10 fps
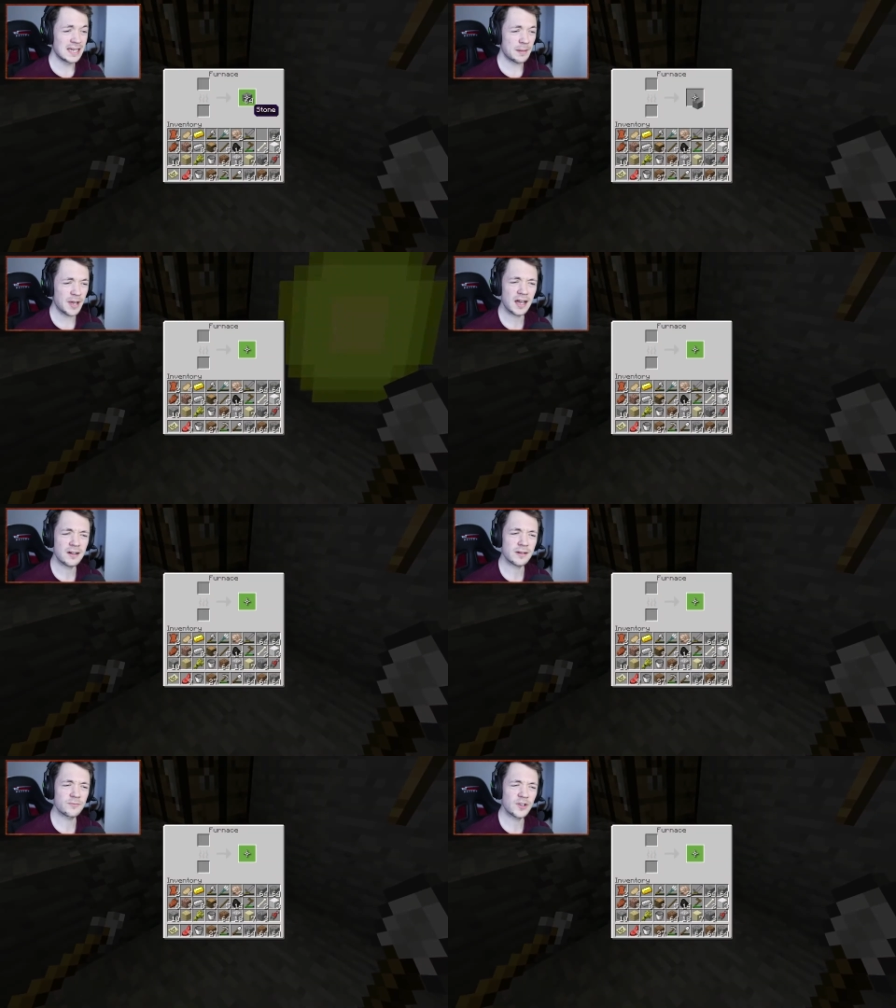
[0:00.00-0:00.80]
Am I
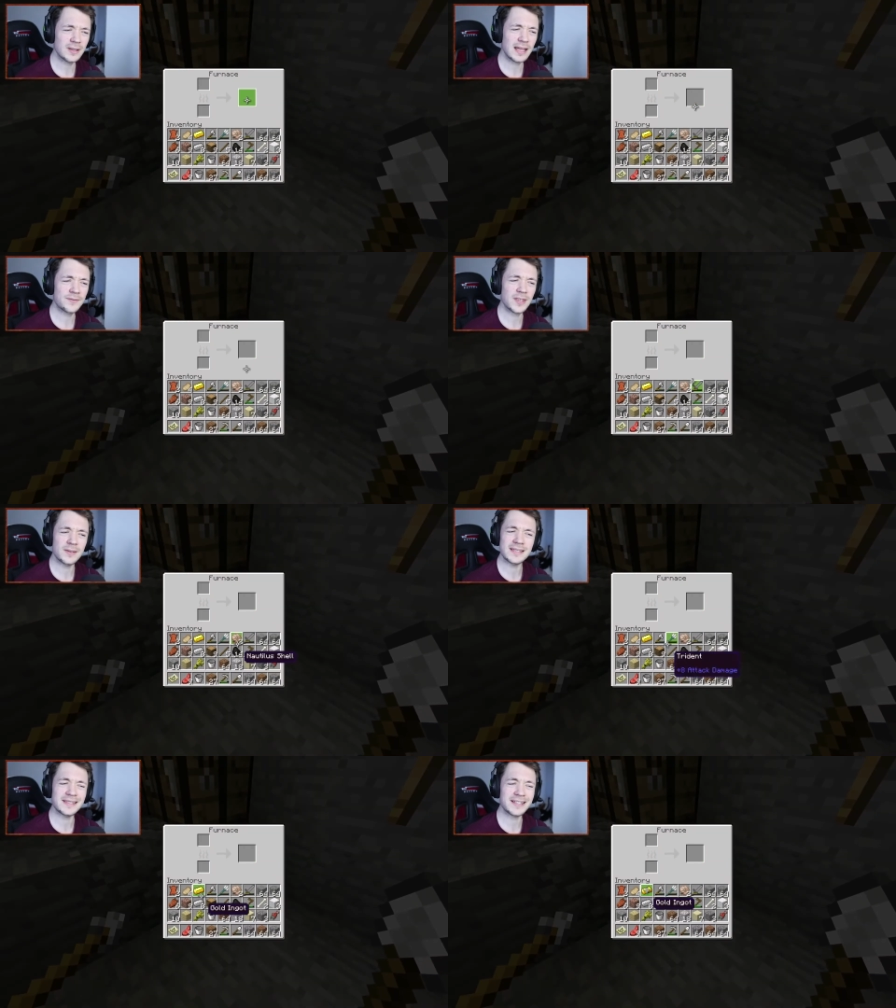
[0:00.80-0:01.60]
hungry in real life though?
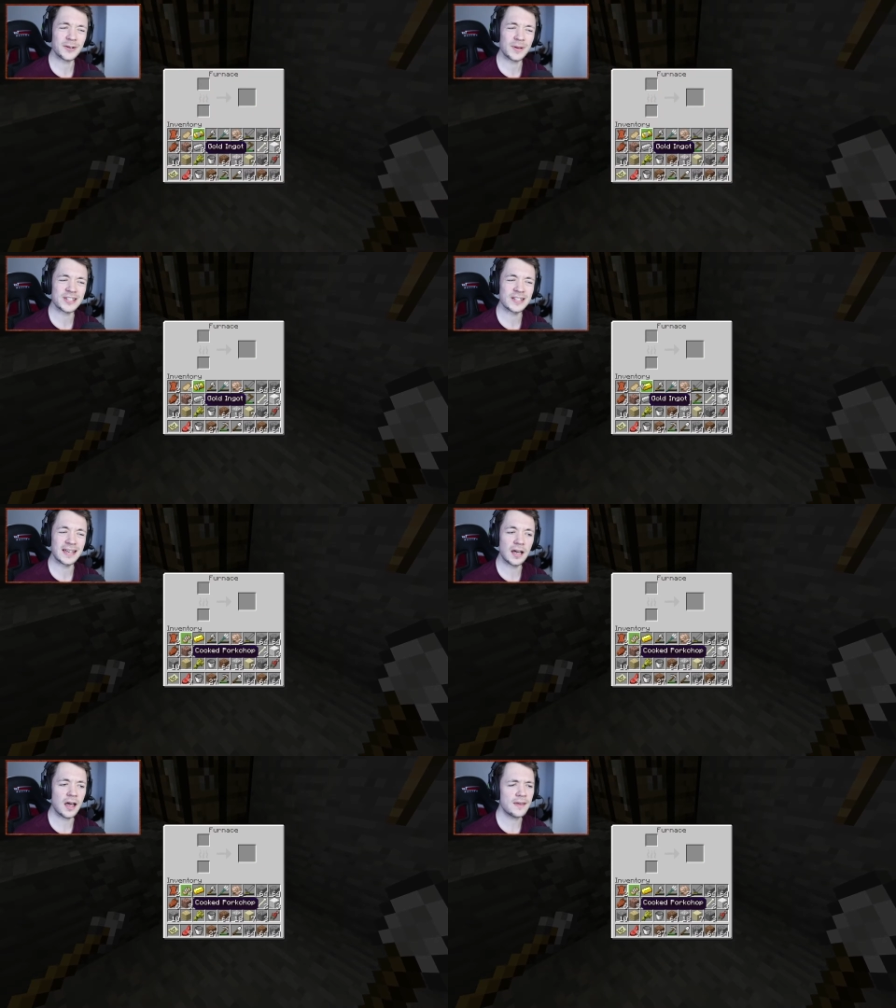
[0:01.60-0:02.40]
This is a question I,
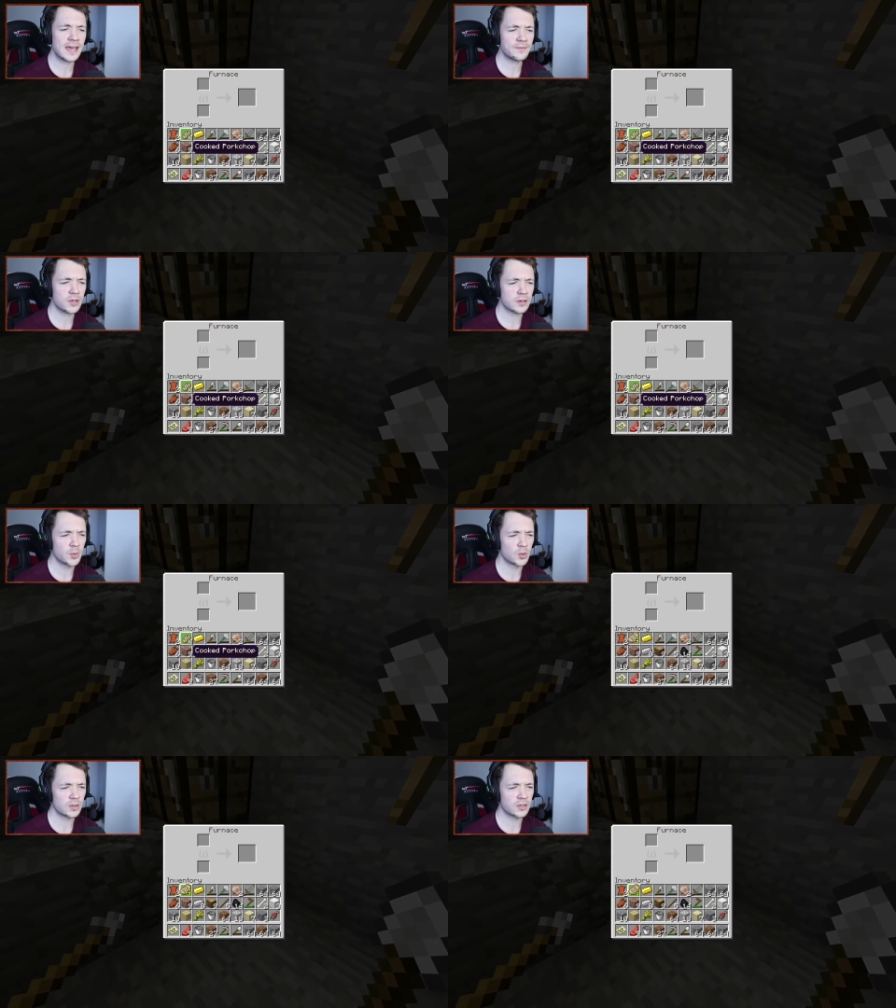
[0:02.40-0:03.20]
I have got
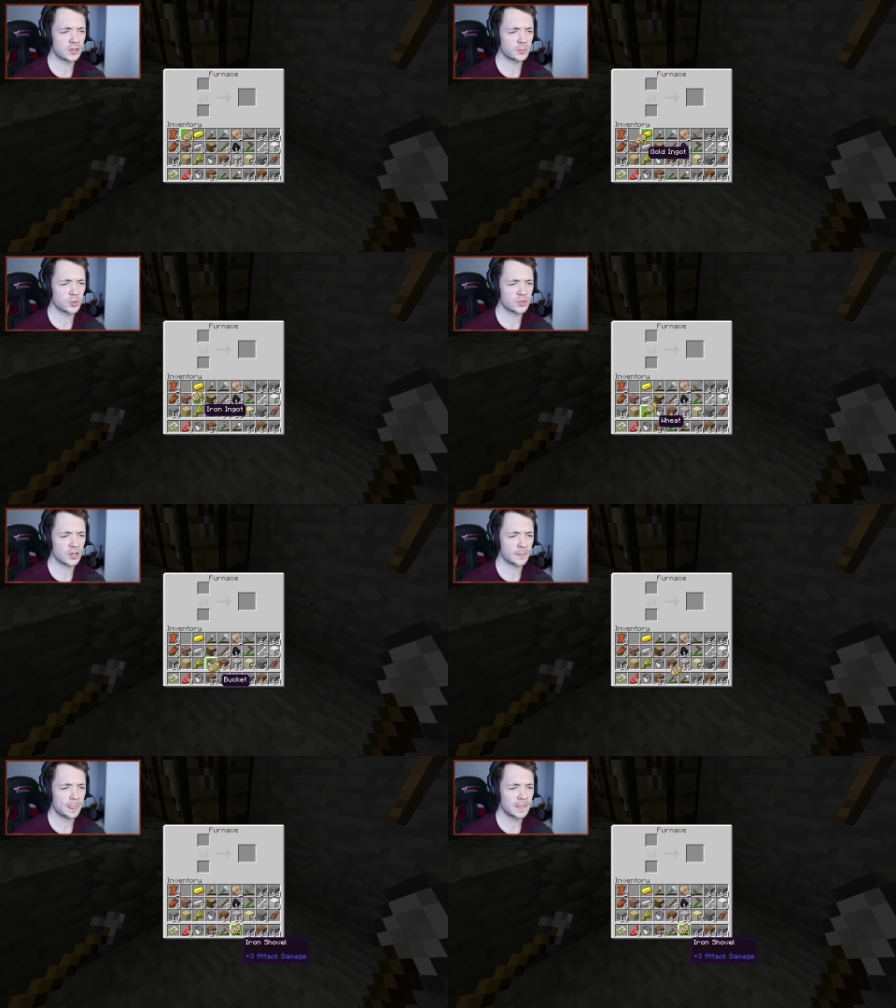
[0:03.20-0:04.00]
pork, pork
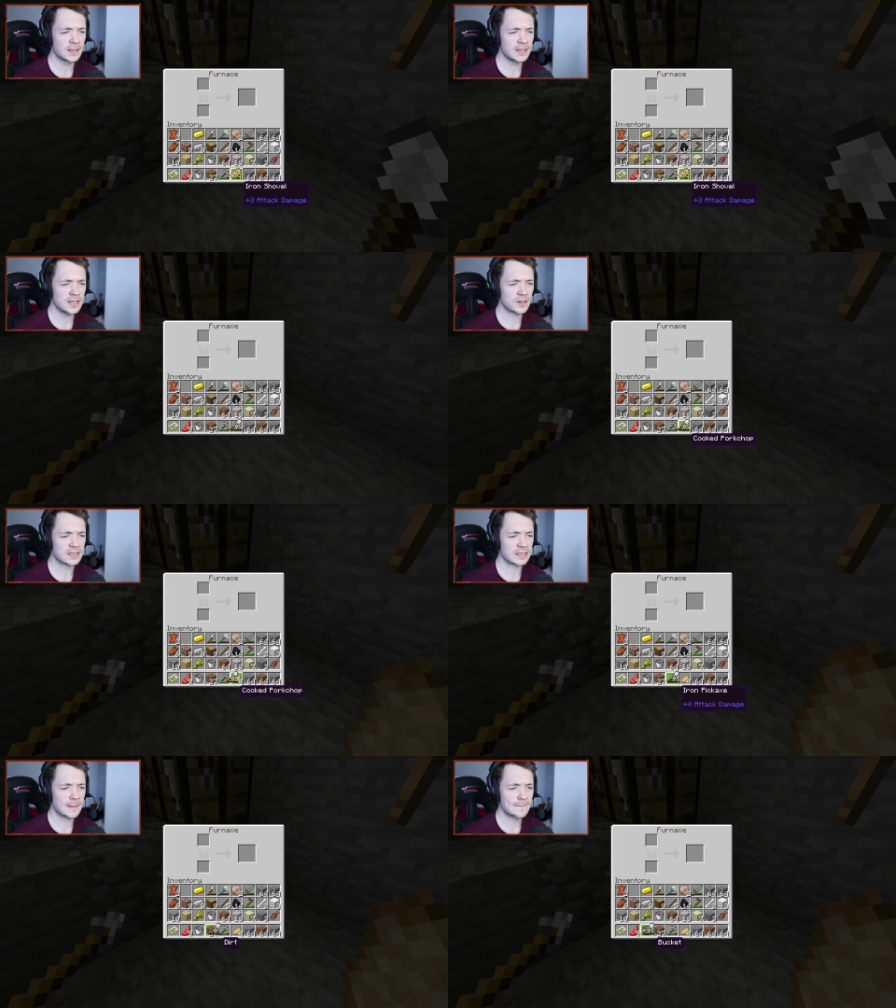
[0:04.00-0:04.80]
chop.
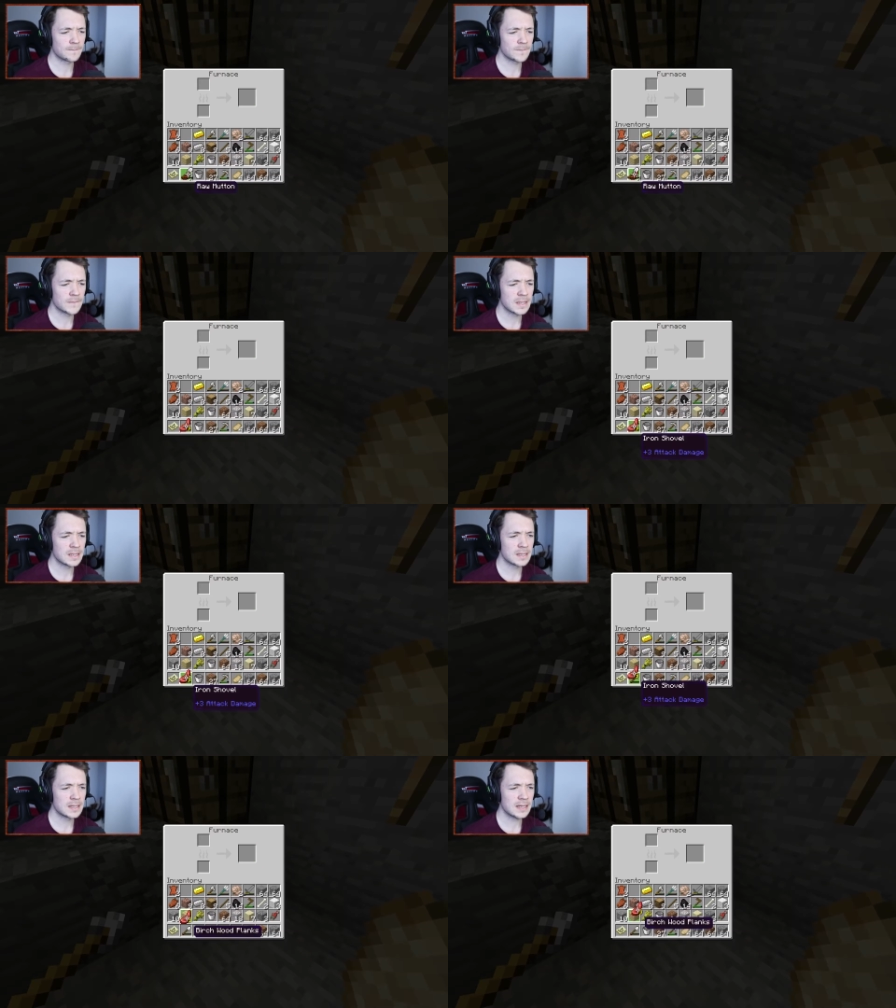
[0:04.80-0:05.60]

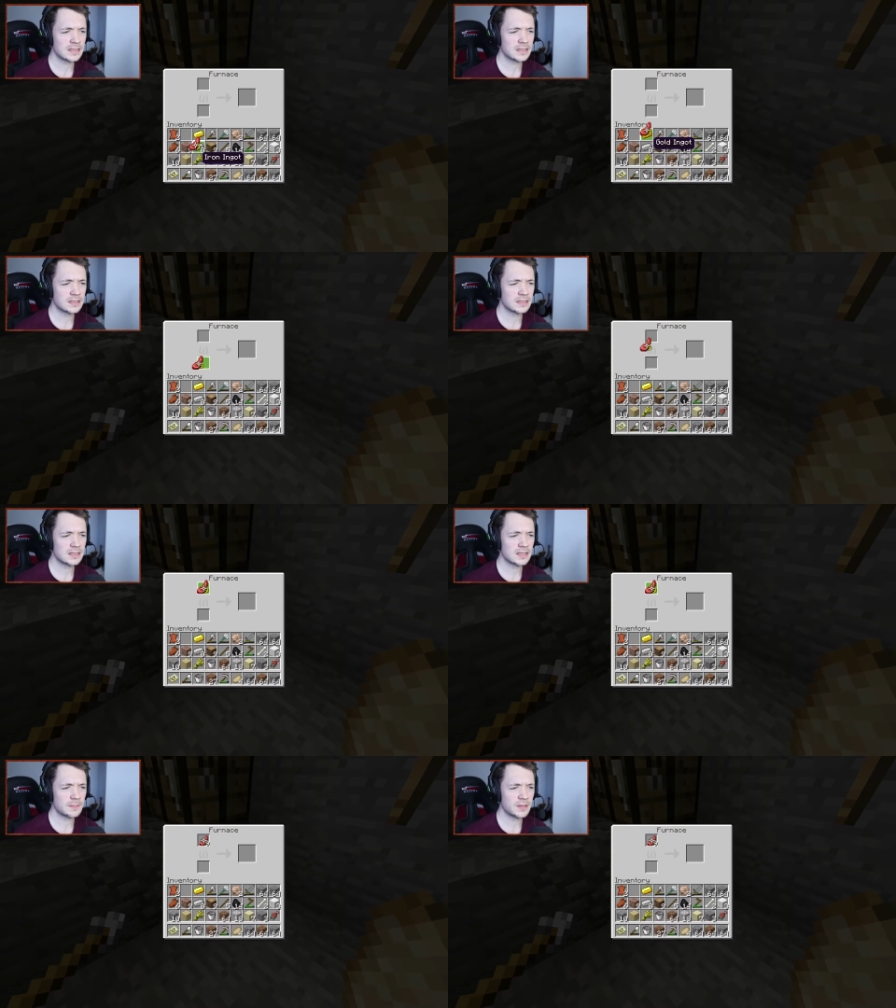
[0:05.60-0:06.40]
Interesting.
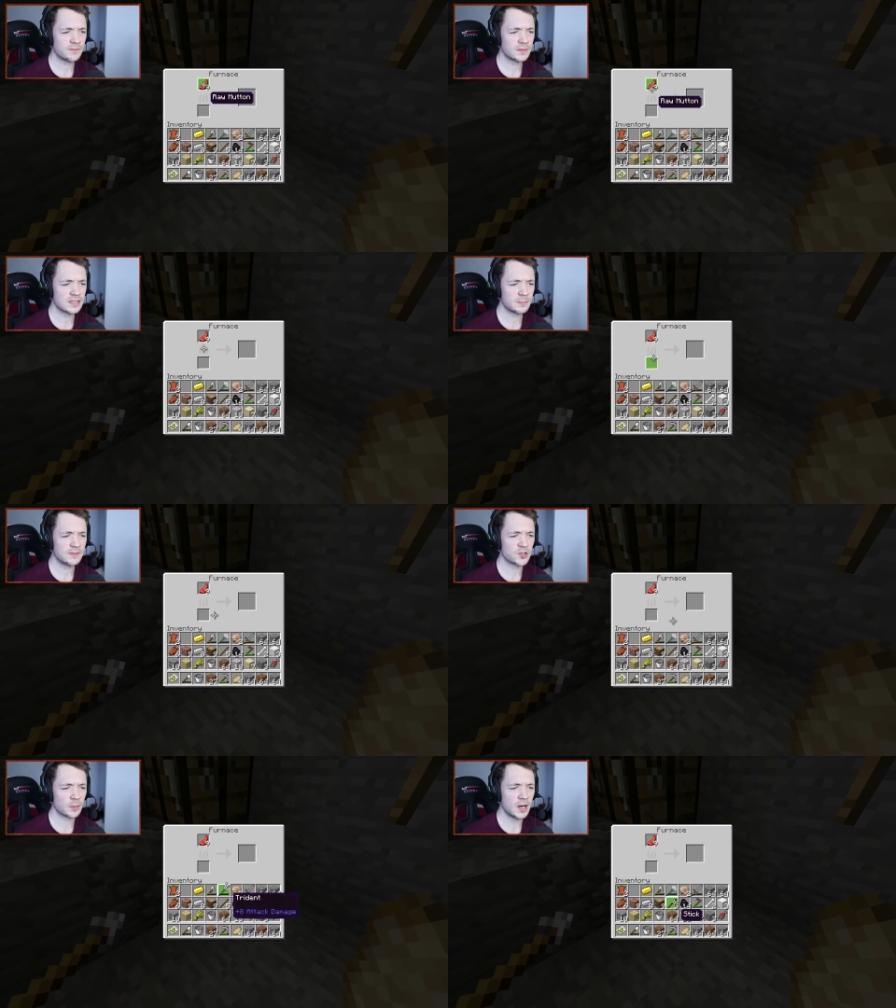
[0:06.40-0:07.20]
Is that beef? That's a
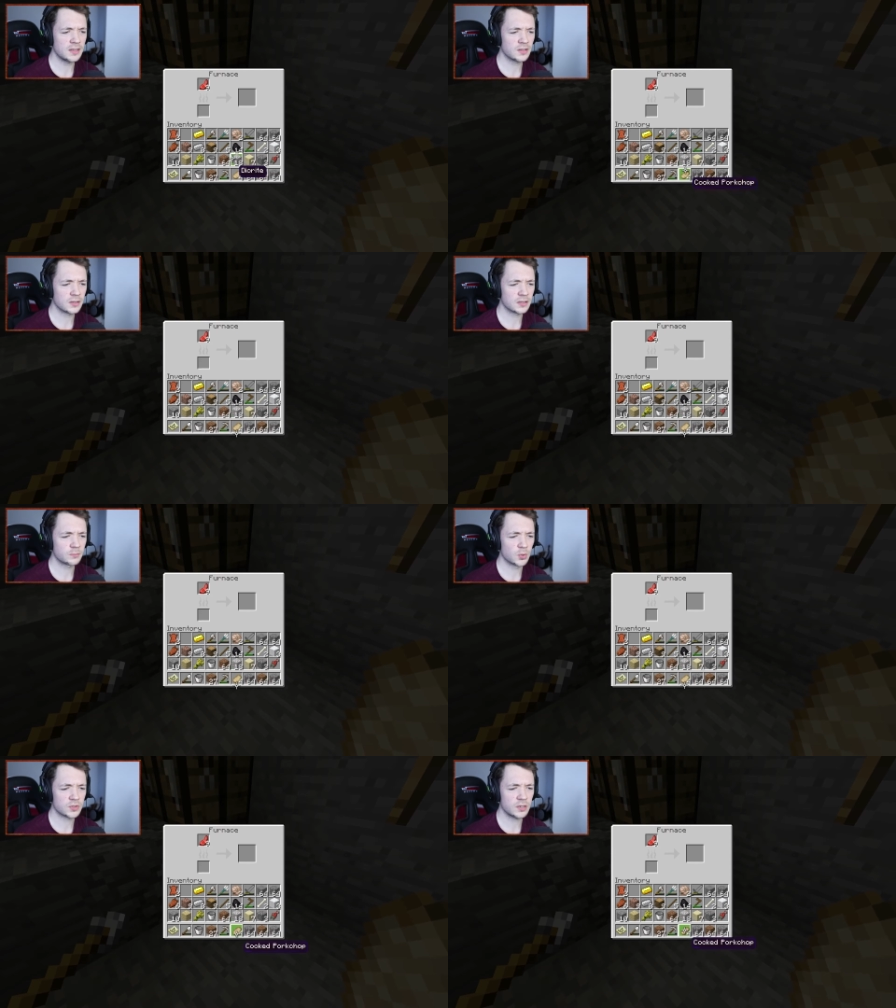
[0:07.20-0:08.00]
beef chop, right? It's not a
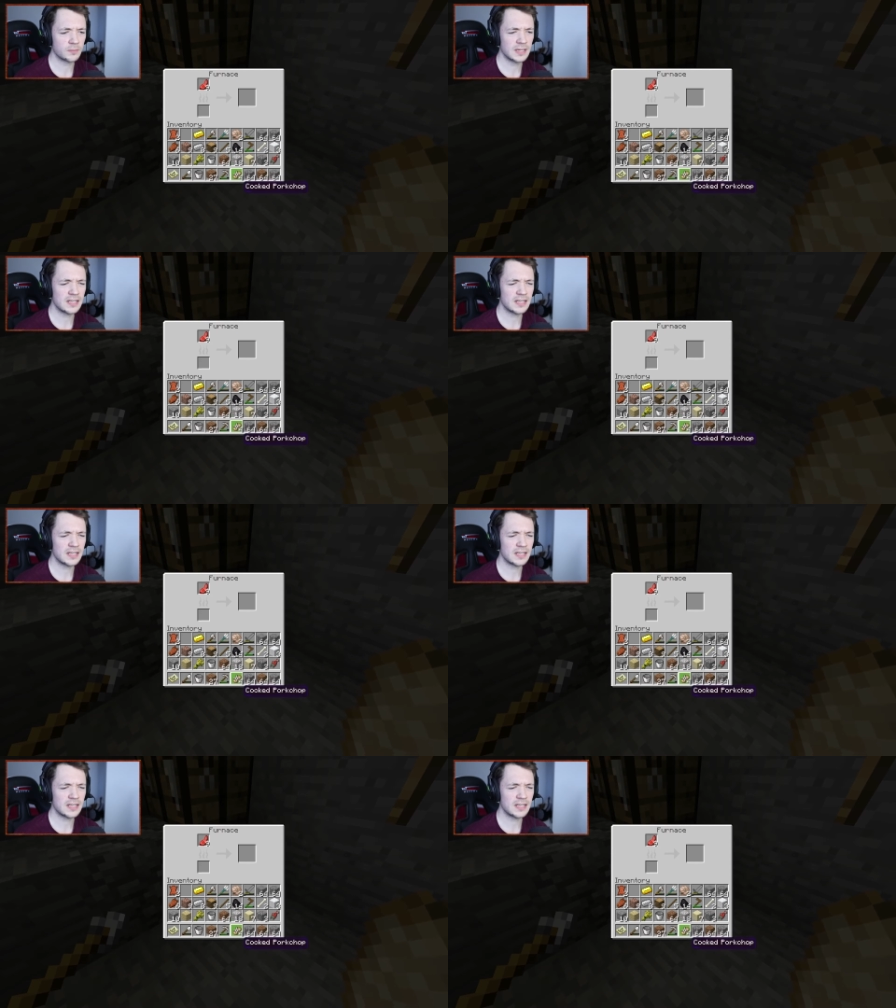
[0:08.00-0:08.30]
pork chop.